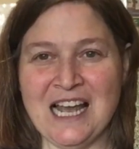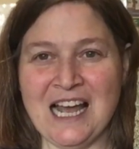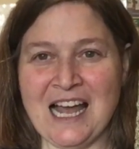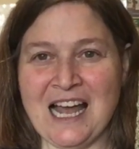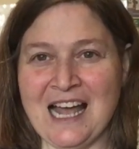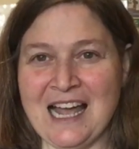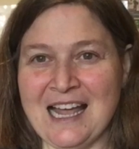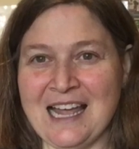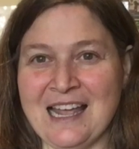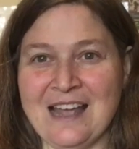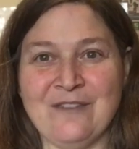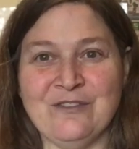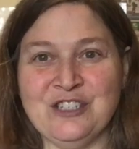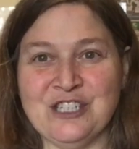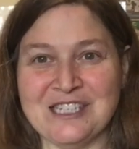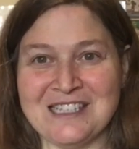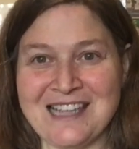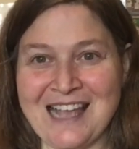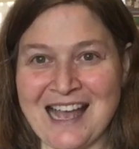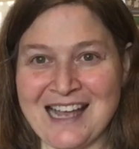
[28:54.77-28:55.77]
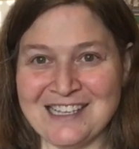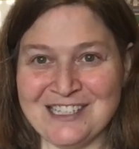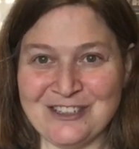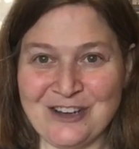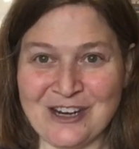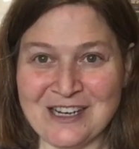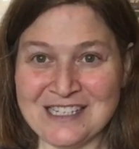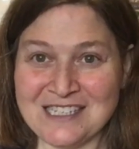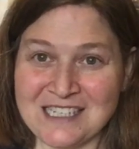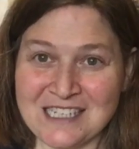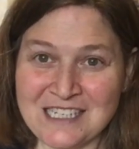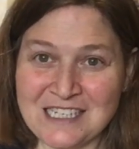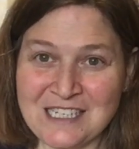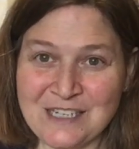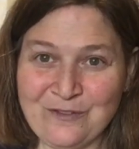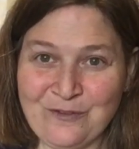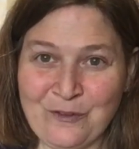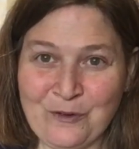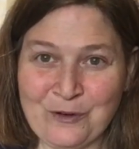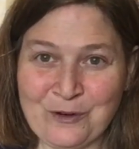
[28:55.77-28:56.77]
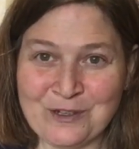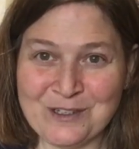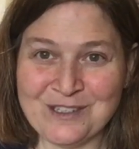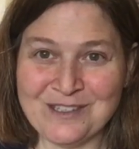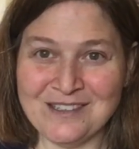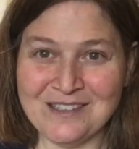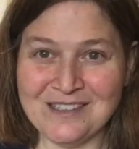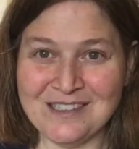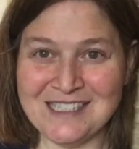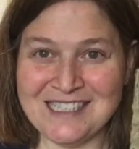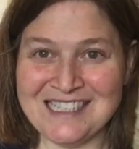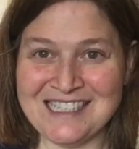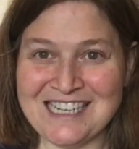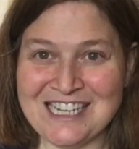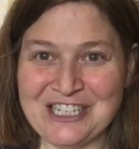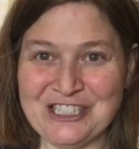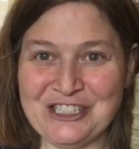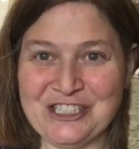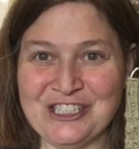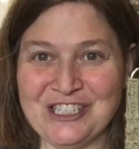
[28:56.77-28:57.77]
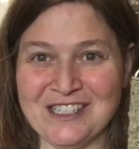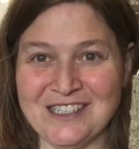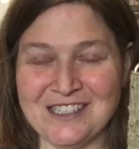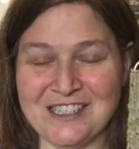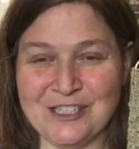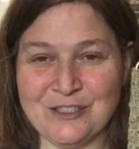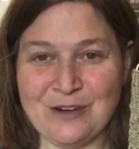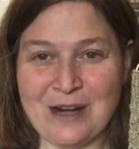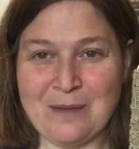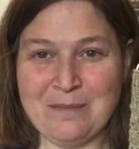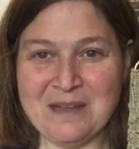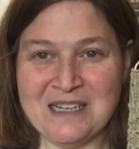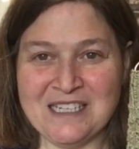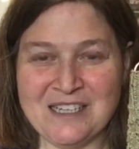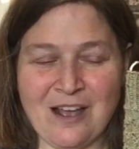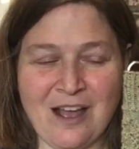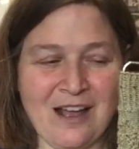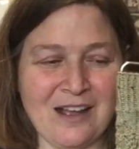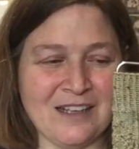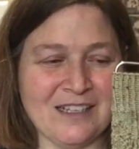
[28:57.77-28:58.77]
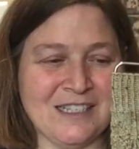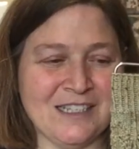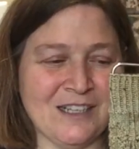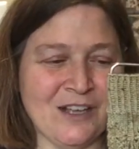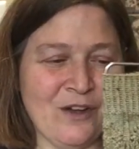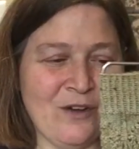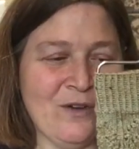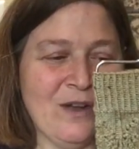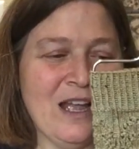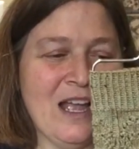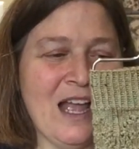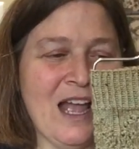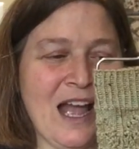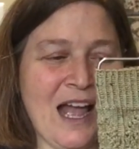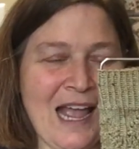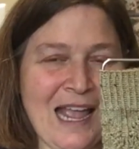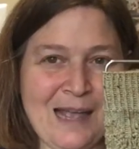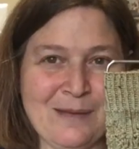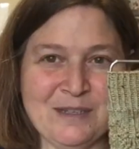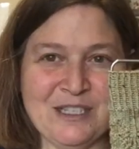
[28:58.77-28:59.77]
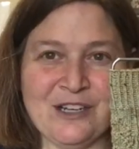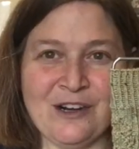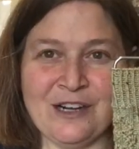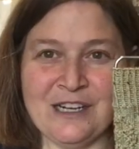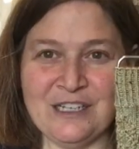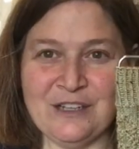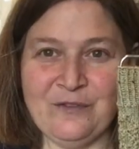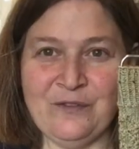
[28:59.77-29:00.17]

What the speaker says: I have just cast on a 64 stitch striping socks, so I am starting to